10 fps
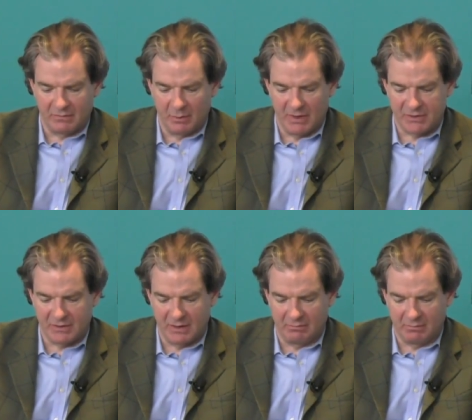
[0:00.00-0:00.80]
You mentioned
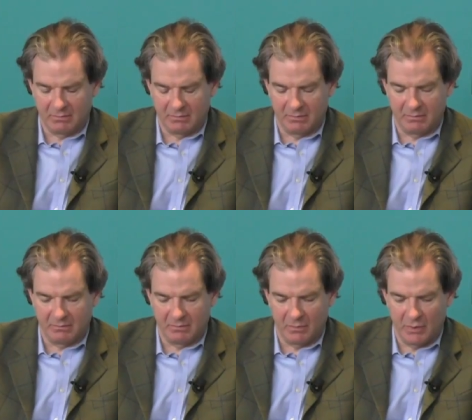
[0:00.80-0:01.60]
that
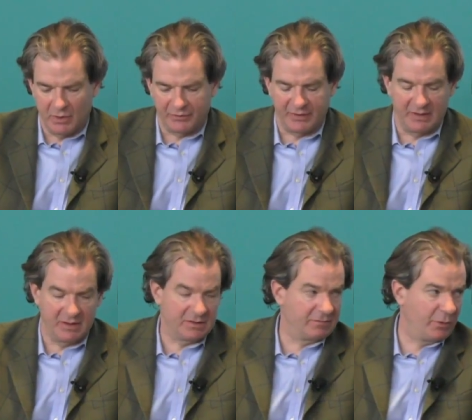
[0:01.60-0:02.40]
we're not seeing
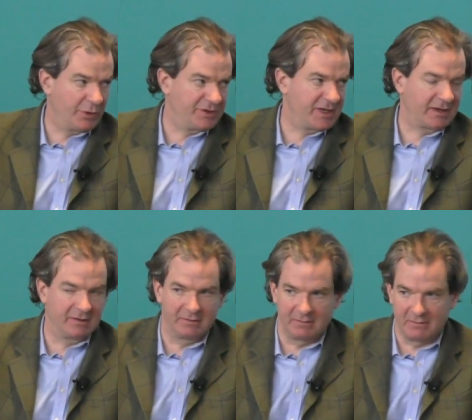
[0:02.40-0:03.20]
these 40
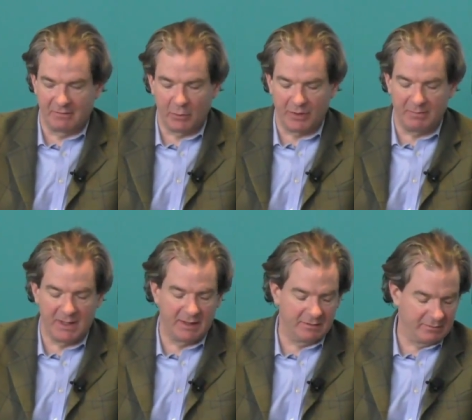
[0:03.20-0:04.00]
second, the 40
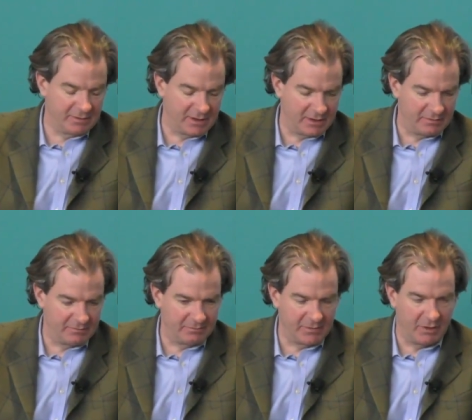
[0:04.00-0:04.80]
minute um,
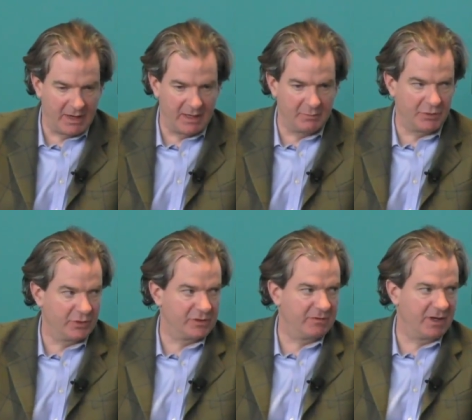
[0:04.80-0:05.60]
you know, highly
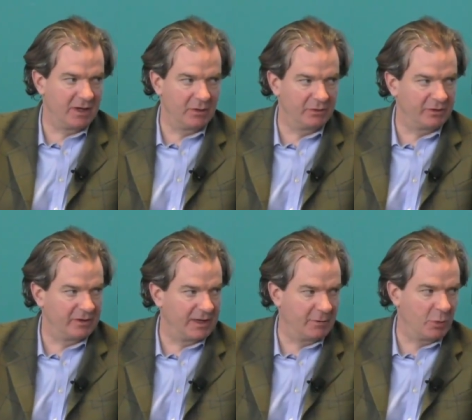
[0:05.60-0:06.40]
produced videos
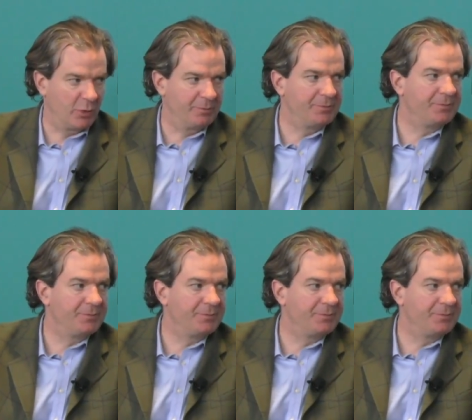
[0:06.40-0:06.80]
anymore.